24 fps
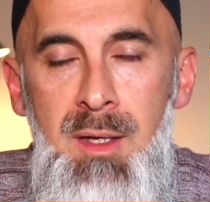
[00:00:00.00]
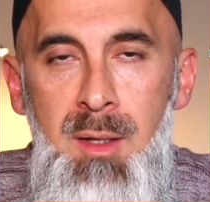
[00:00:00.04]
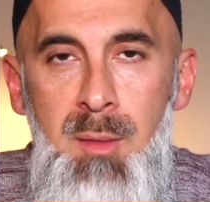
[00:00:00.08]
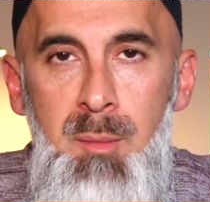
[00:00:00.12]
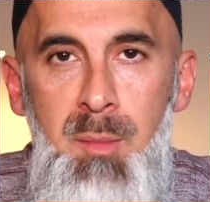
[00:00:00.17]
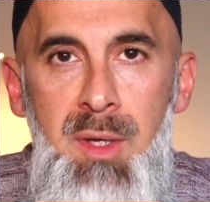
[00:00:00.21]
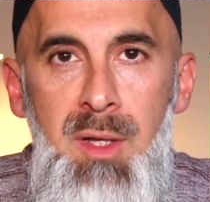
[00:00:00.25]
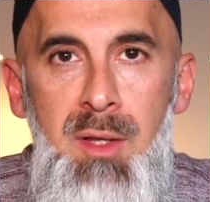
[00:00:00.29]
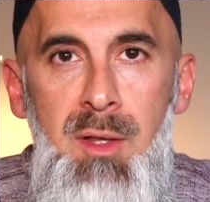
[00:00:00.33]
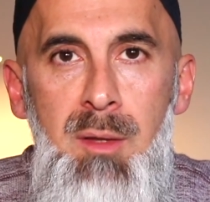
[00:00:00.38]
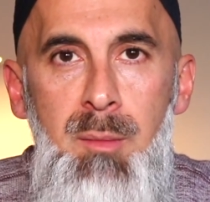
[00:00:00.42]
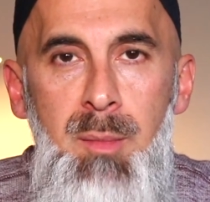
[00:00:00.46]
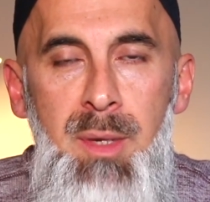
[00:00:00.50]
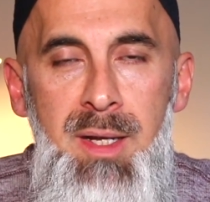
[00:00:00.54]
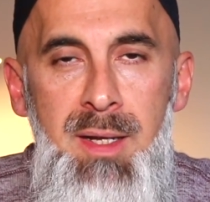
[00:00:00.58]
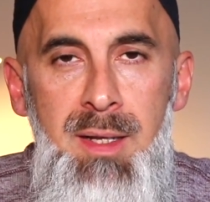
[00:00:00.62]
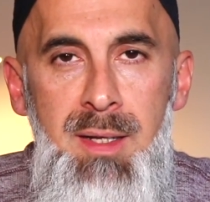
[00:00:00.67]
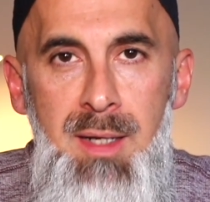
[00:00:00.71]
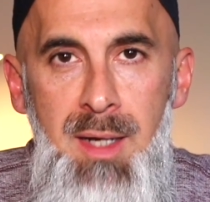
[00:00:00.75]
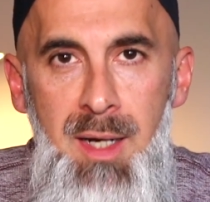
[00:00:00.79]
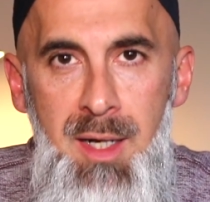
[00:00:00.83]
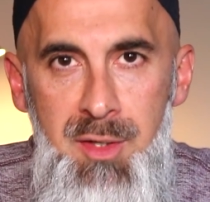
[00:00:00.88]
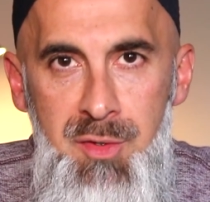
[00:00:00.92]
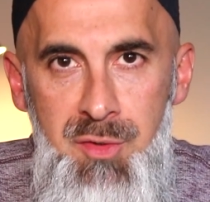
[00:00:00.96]
May Allah Almighty
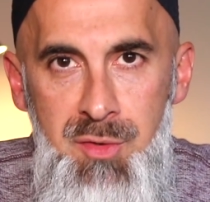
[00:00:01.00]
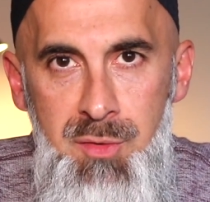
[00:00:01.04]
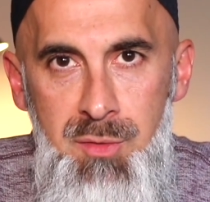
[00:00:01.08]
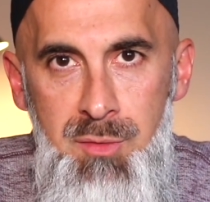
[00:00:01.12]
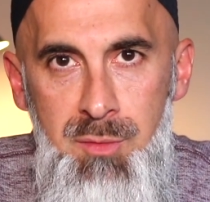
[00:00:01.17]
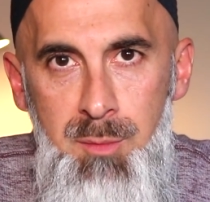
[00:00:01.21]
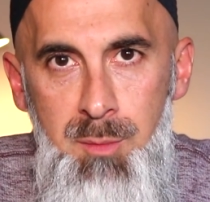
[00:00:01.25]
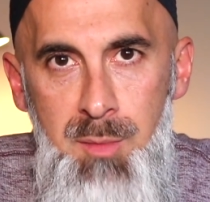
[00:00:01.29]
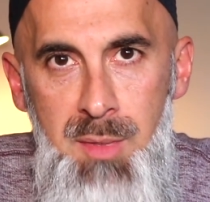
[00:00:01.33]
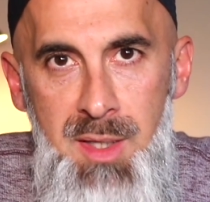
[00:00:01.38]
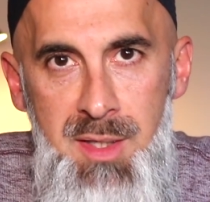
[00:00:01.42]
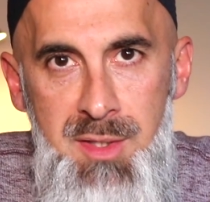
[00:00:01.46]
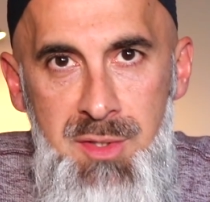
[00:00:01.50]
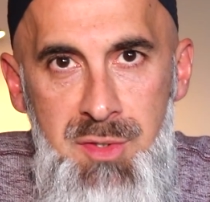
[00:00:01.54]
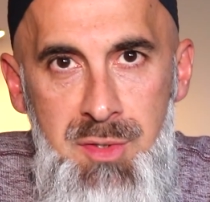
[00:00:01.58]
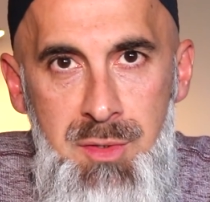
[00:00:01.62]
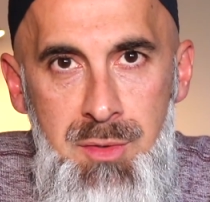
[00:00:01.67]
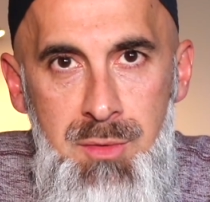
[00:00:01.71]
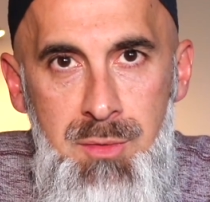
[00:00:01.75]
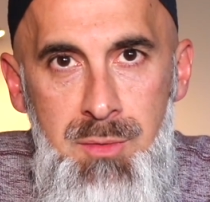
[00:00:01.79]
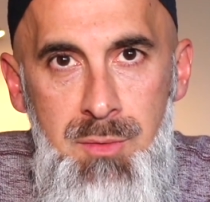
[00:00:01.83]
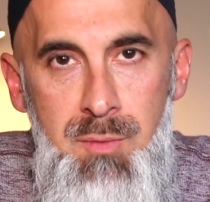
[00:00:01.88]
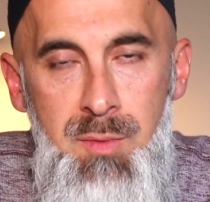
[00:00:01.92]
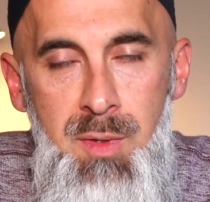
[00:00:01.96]
guide you, bless
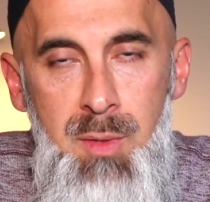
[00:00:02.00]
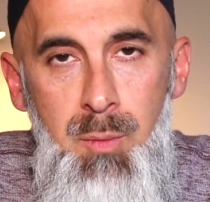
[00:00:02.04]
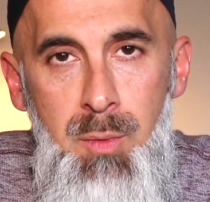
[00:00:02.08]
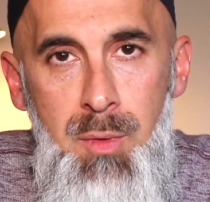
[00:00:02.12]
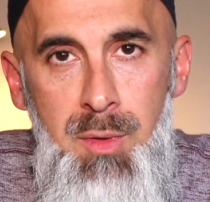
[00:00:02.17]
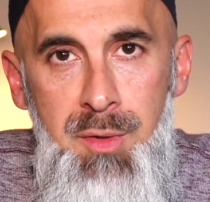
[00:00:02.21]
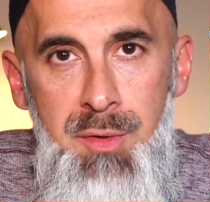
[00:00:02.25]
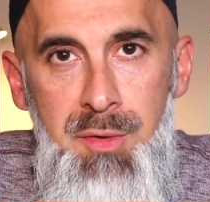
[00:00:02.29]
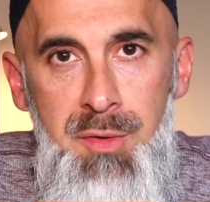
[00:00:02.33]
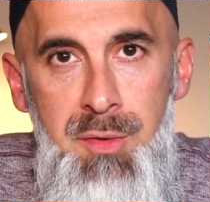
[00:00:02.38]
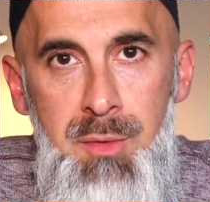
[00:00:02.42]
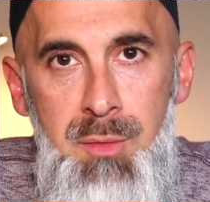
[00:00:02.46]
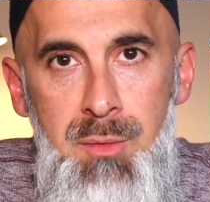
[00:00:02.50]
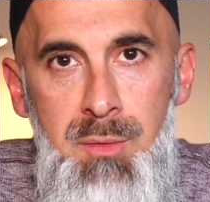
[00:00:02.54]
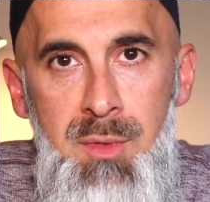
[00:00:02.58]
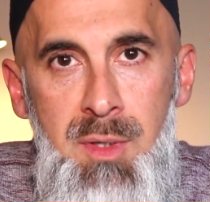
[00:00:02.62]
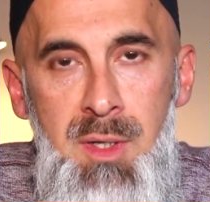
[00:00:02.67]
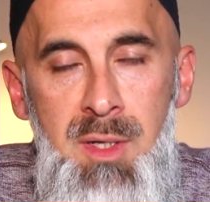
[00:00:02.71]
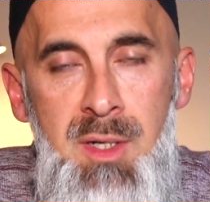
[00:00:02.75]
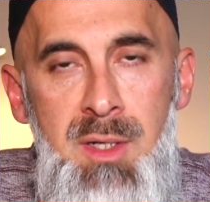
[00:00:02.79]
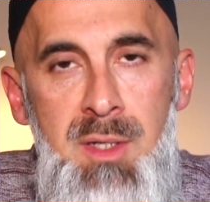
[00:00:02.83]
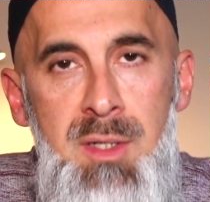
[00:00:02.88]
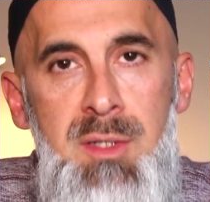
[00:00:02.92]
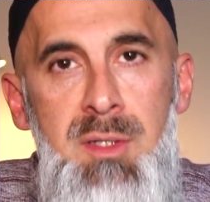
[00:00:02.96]
you, reward you,
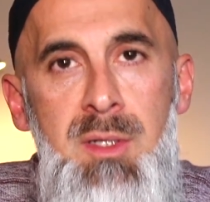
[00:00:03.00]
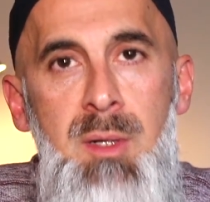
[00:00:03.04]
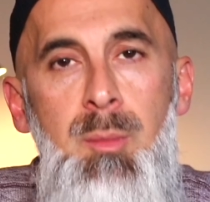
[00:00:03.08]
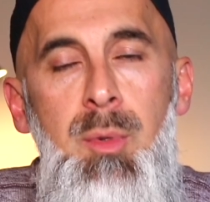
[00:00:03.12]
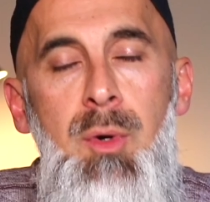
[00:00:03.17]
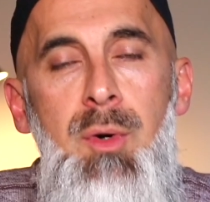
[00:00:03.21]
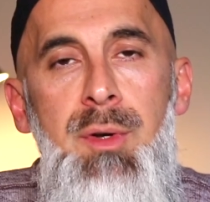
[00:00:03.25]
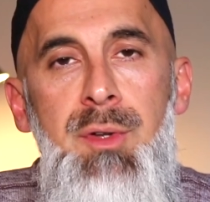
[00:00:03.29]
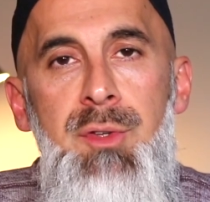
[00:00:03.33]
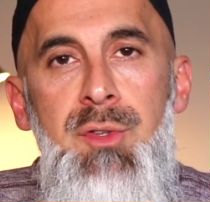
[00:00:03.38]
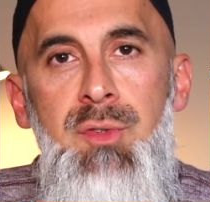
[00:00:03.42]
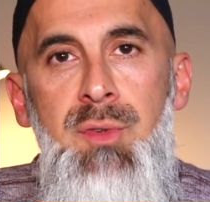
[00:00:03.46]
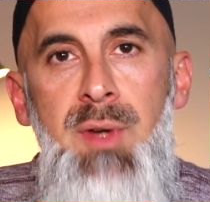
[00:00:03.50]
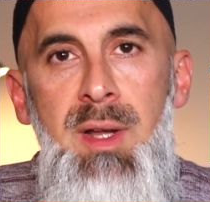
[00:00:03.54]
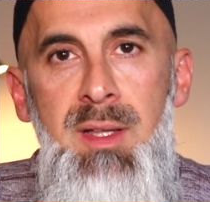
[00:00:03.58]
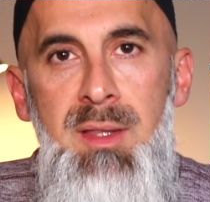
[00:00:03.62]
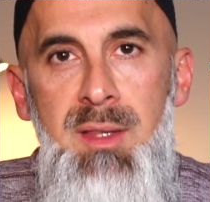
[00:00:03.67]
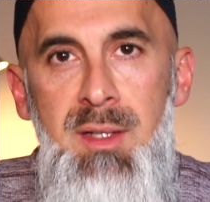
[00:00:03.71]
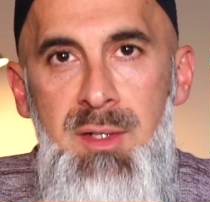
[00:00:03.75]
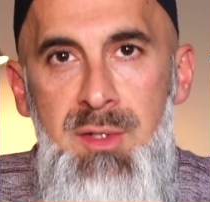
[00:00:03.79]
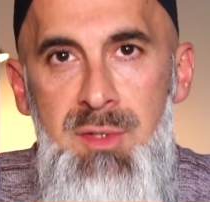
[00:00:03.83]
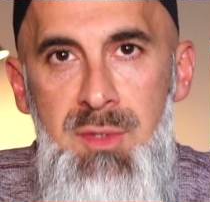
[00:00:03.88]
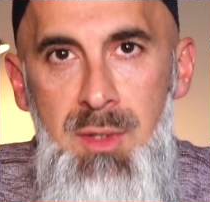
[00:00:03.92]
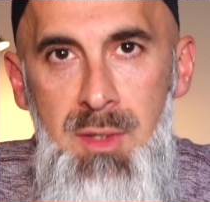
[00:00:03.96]
support and
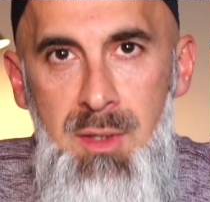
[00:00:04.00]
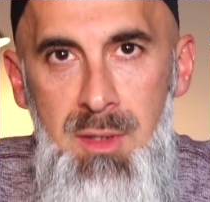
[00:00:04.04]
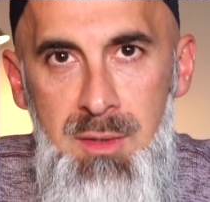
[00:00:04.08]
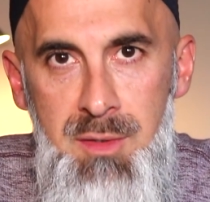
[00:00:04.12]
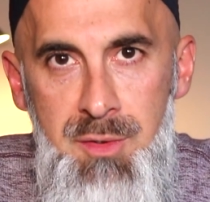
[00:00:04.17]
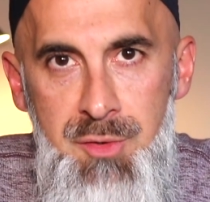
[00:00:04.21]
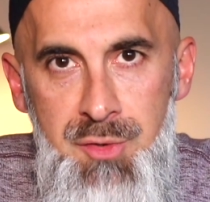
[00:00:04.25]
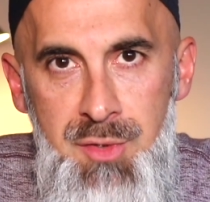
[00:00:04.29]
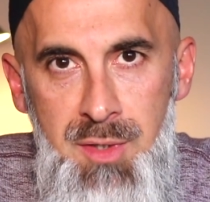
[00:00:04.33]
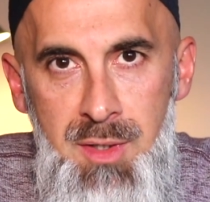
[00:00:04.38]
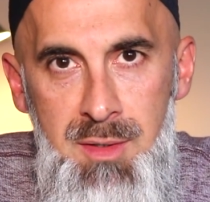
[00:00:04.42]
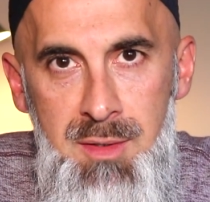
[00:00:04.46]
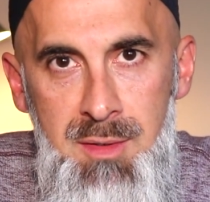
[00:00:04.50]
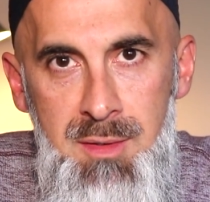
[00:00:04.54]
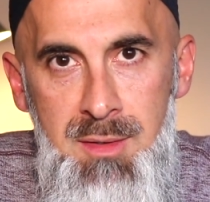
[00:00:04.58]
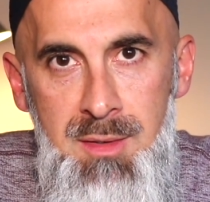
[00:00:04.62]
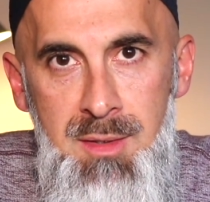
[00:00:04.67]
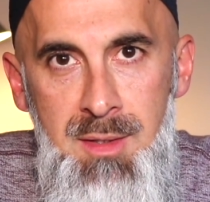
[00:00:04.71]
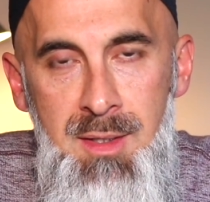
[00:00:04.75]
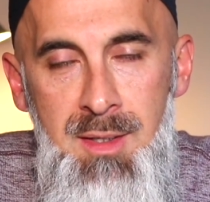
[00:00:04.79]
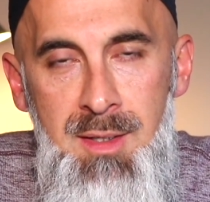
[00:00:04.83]
strengthen us all, inshallah,